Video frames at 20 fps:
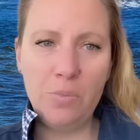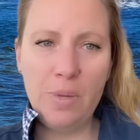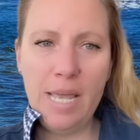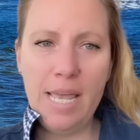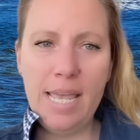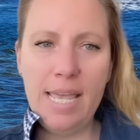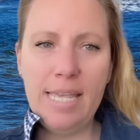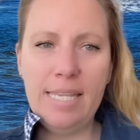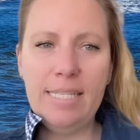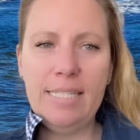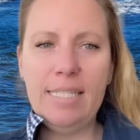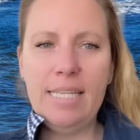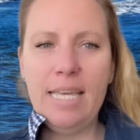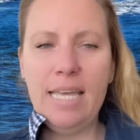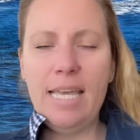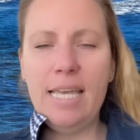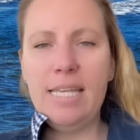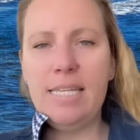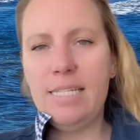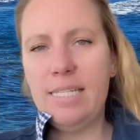is
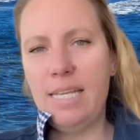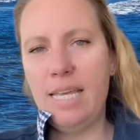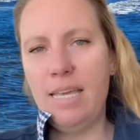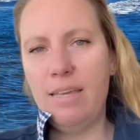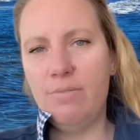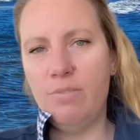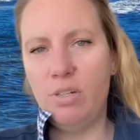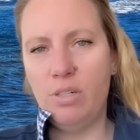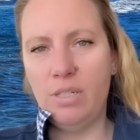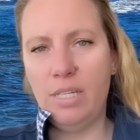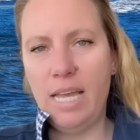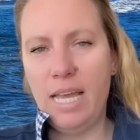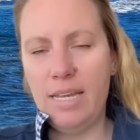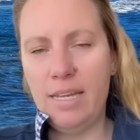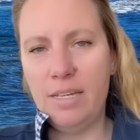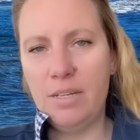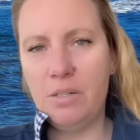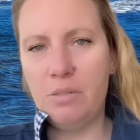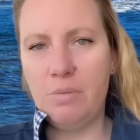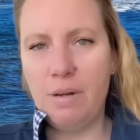a
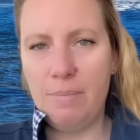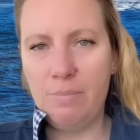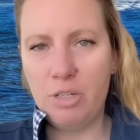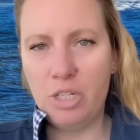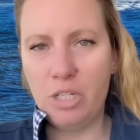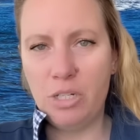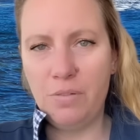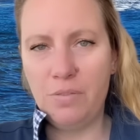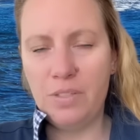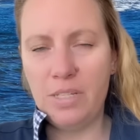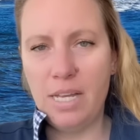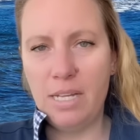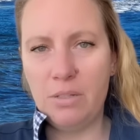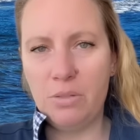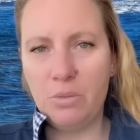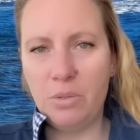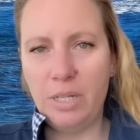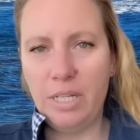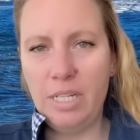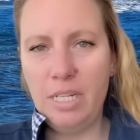volcanic eruption of
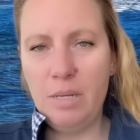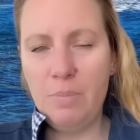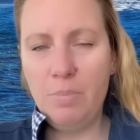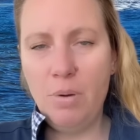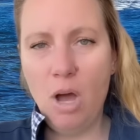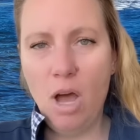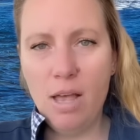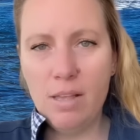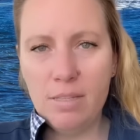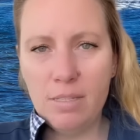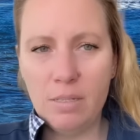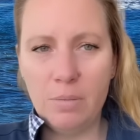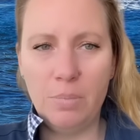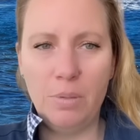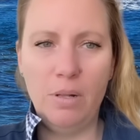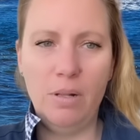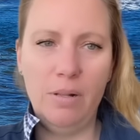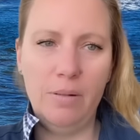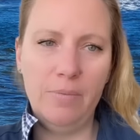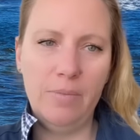Santorini
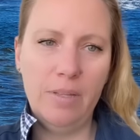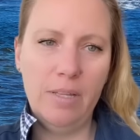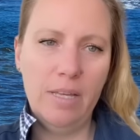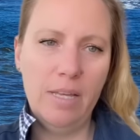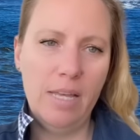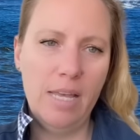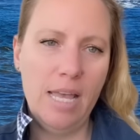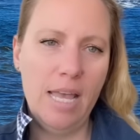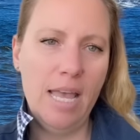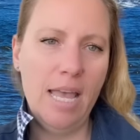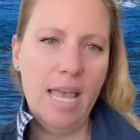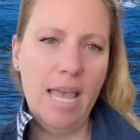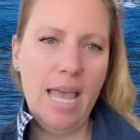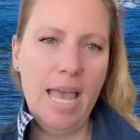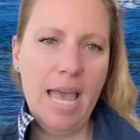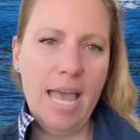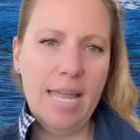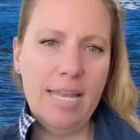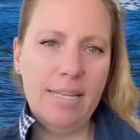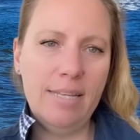possible?
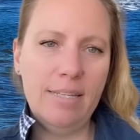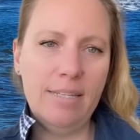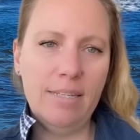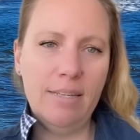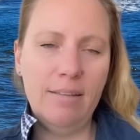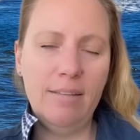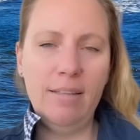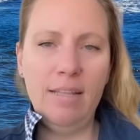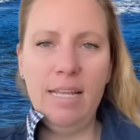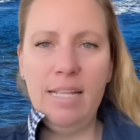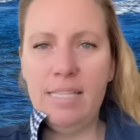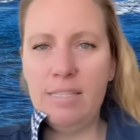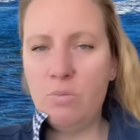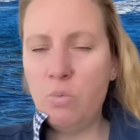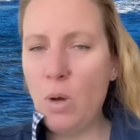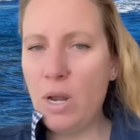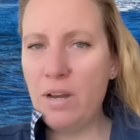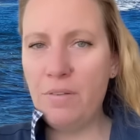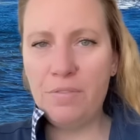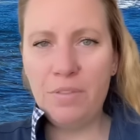And it's
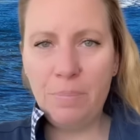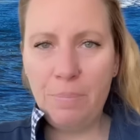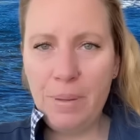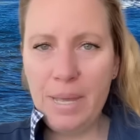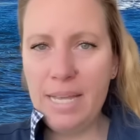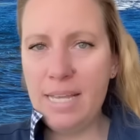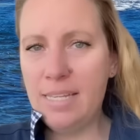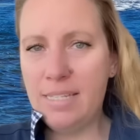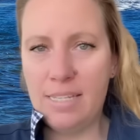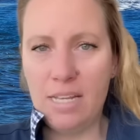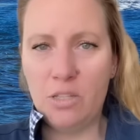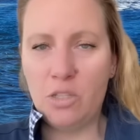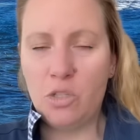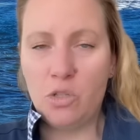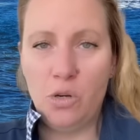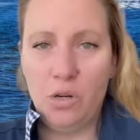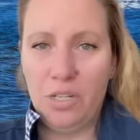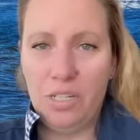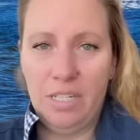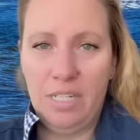one of the biggest
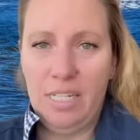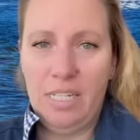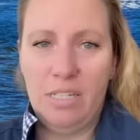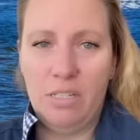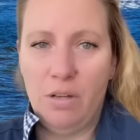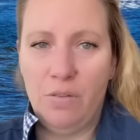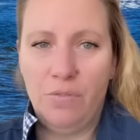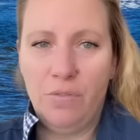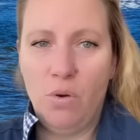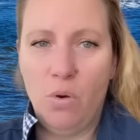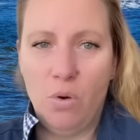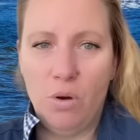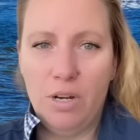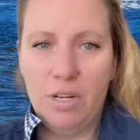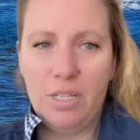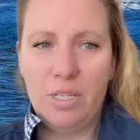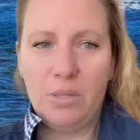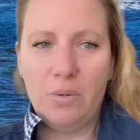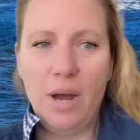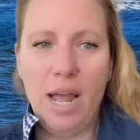uncertainties, of
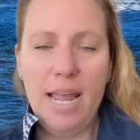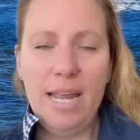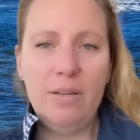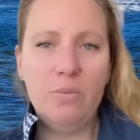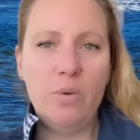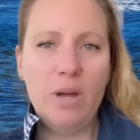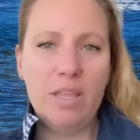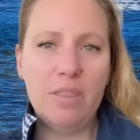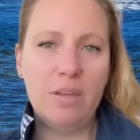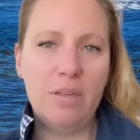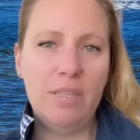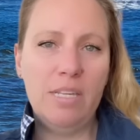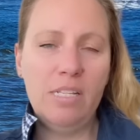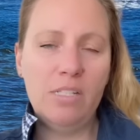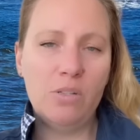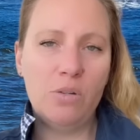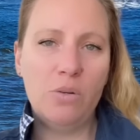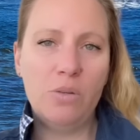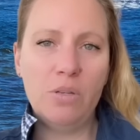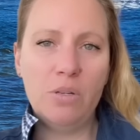course, right? Whether
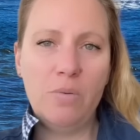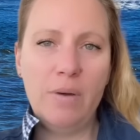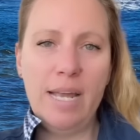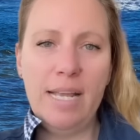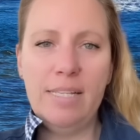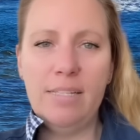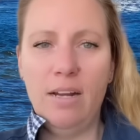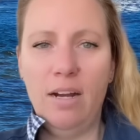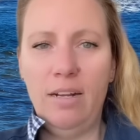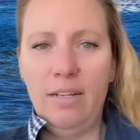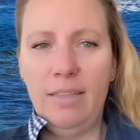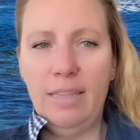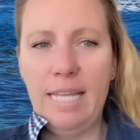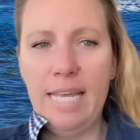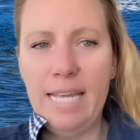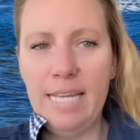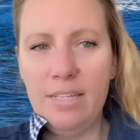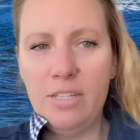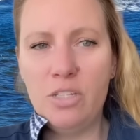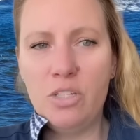these earthquakes are
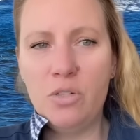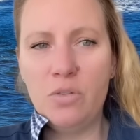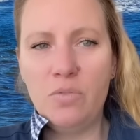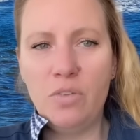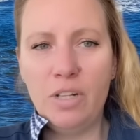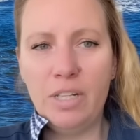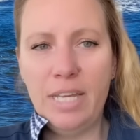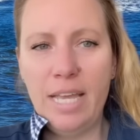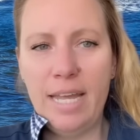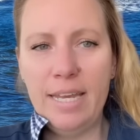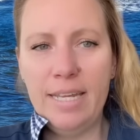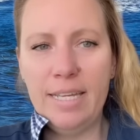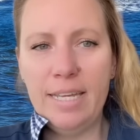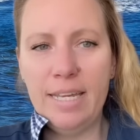linked to volcanic